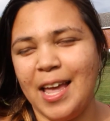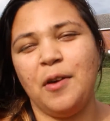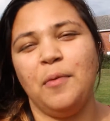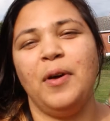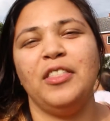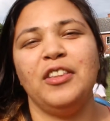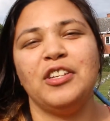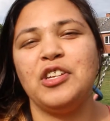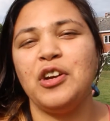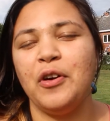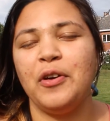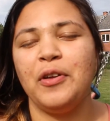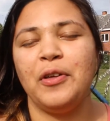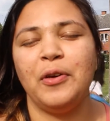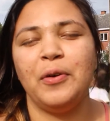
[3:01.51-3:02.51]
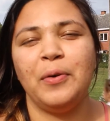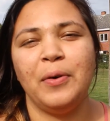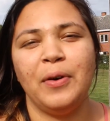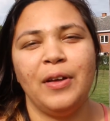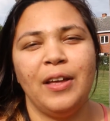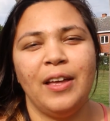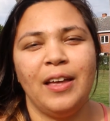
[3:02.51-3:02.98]
I want to show you
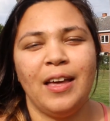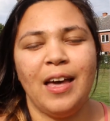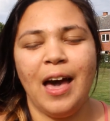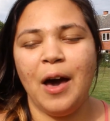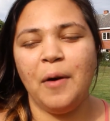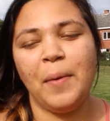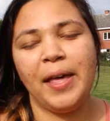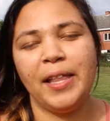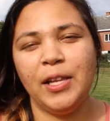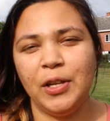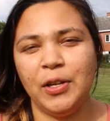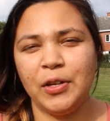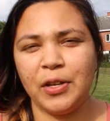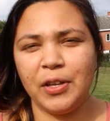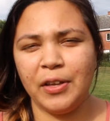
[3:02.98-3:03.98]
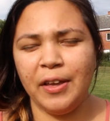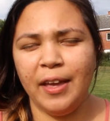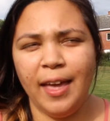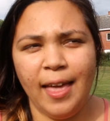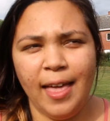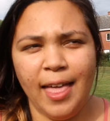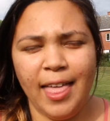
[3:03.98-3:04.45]
how I look
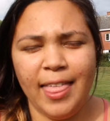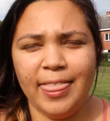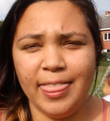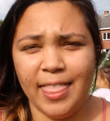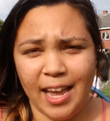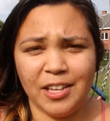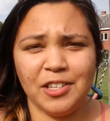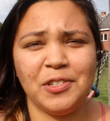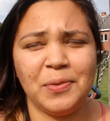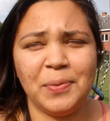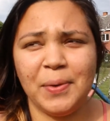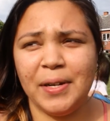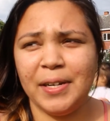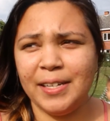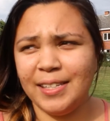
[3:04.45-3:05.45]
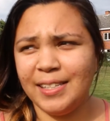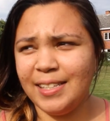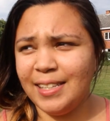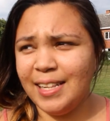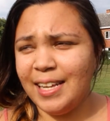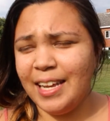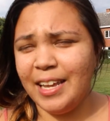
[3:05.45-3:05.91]
natural.
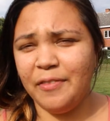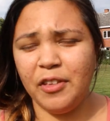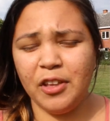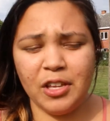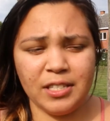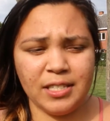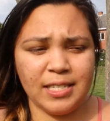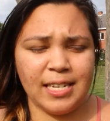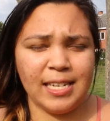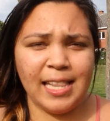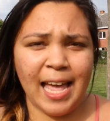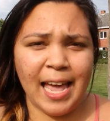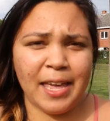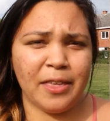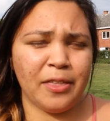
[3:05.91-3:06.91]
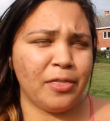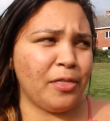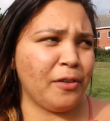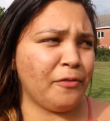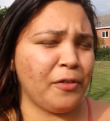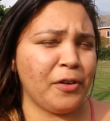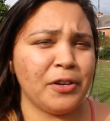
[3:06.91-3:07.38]
If you could see like
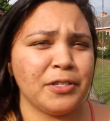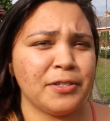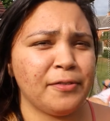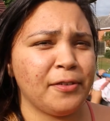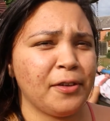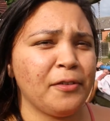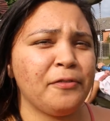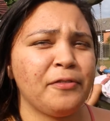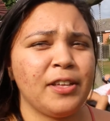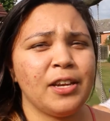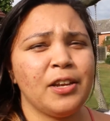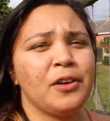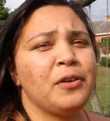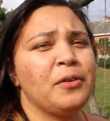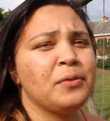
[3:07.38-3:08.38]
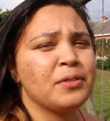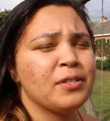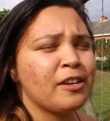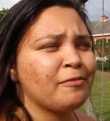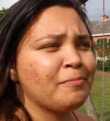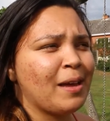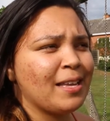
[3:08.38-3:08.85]
the first few videos
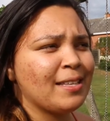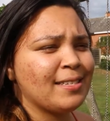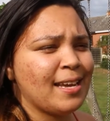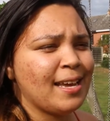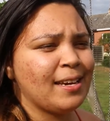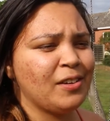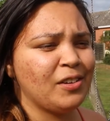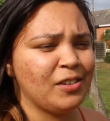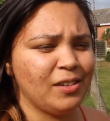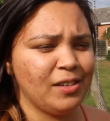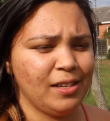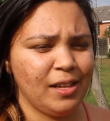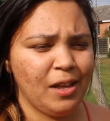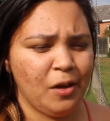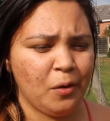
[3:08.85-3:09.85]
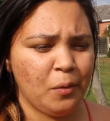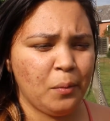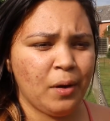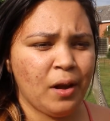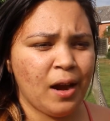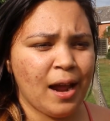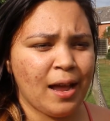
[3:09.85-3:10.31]
of my channel
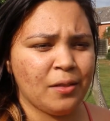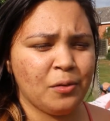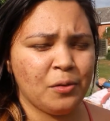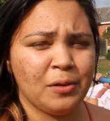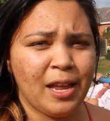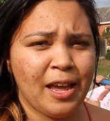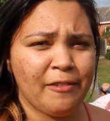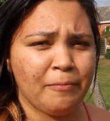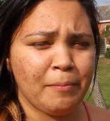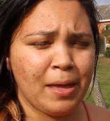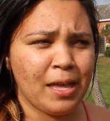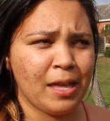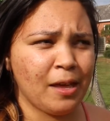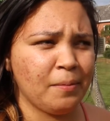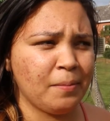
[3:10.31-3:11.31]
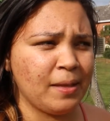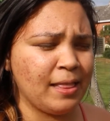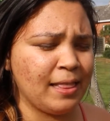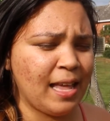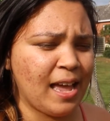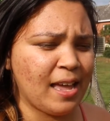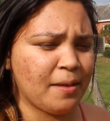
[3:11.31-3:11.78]
where I don't have makeup
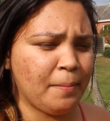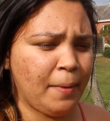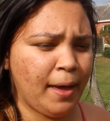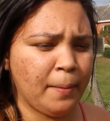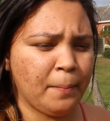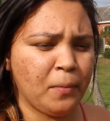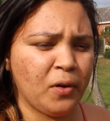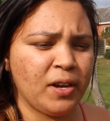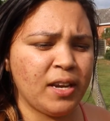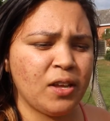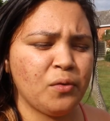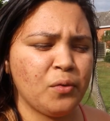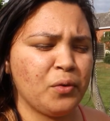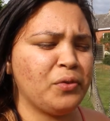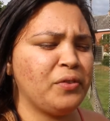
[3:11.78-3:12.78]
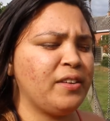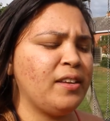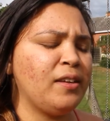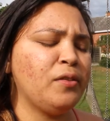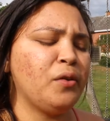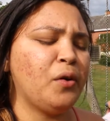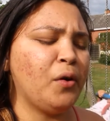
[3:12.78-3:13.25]
in like my morning
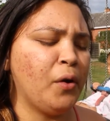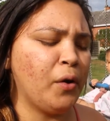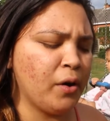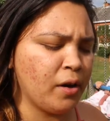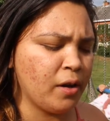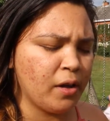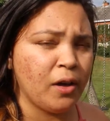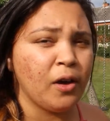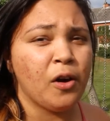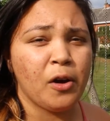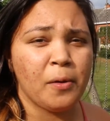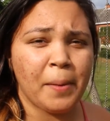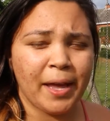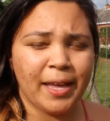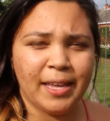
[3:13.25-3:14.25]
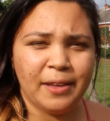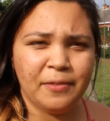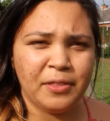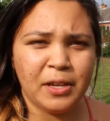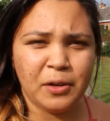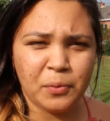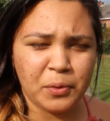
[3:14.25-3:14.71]
routine or my
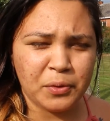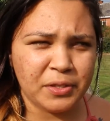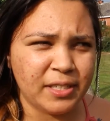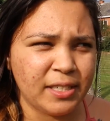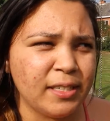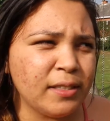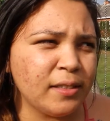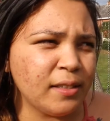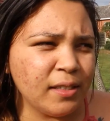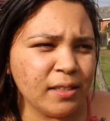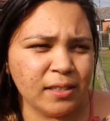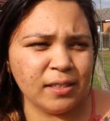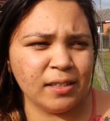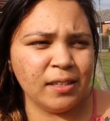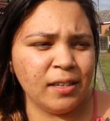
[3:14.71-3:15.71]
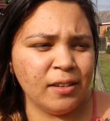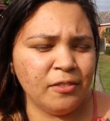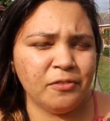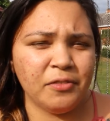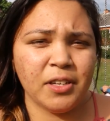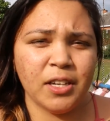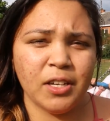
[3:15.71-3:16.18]
evening routine
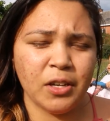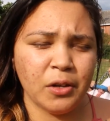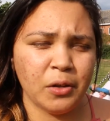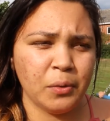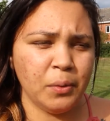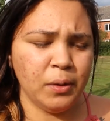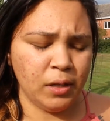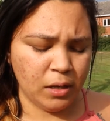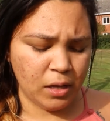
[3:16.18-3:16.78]
video,